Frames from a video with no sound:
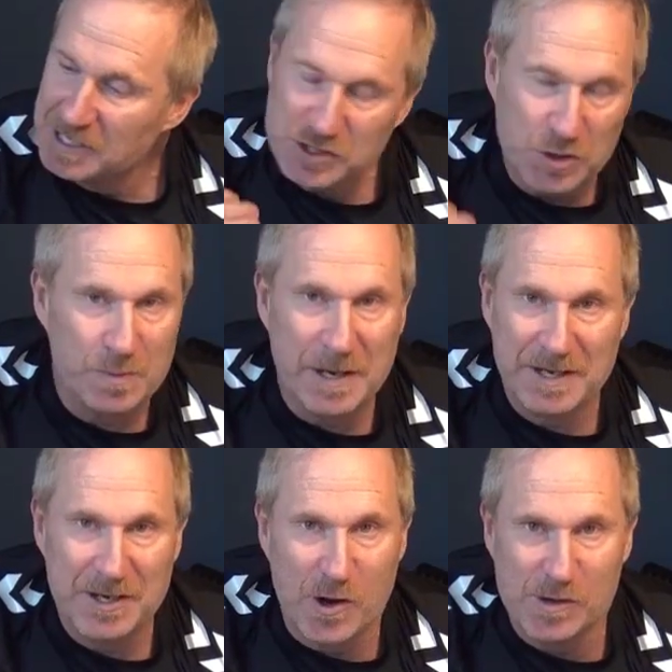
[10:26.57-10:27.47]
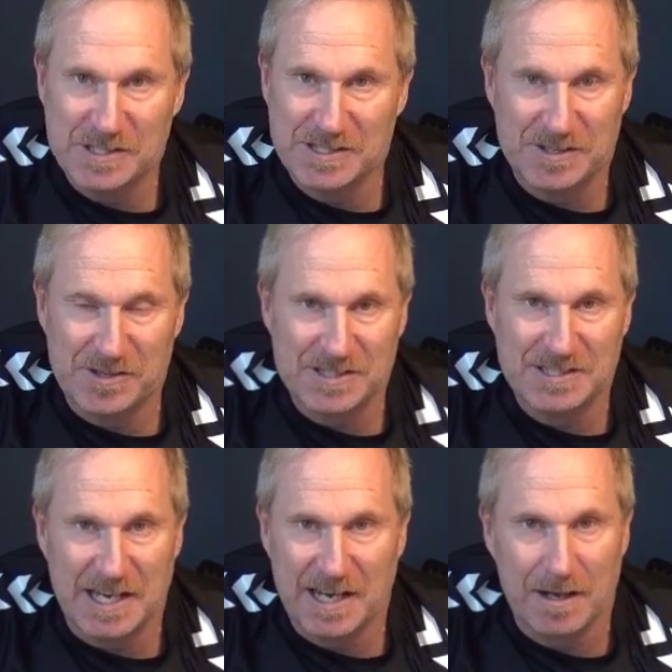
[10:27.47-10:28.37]
Too many coaches are just
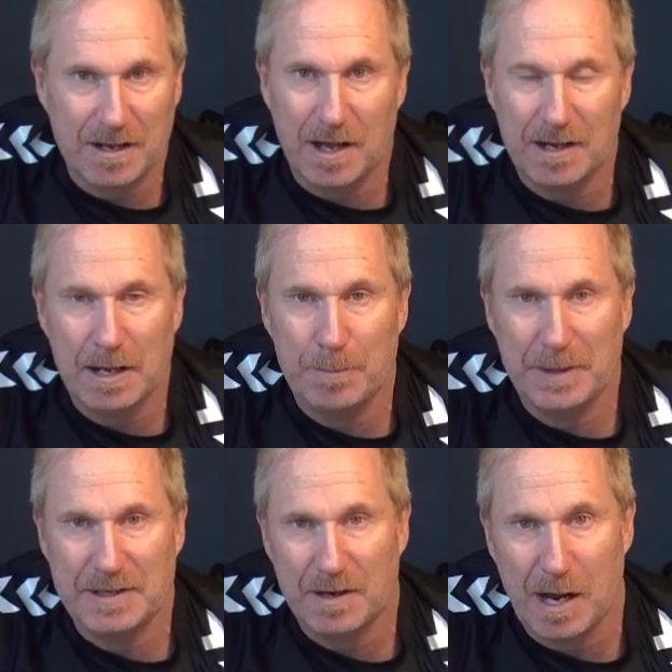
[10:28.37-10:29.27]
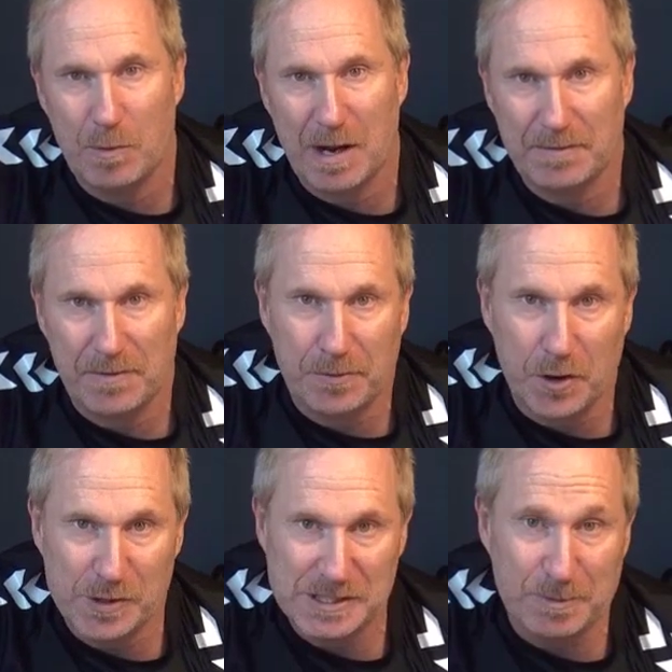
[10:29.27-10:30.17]
saying a little bit around the
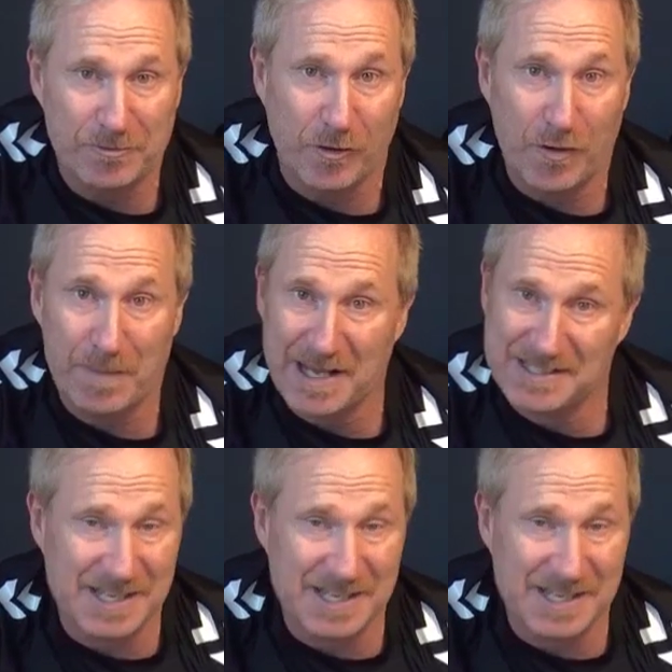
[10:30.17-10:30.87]
throw-ins before a match.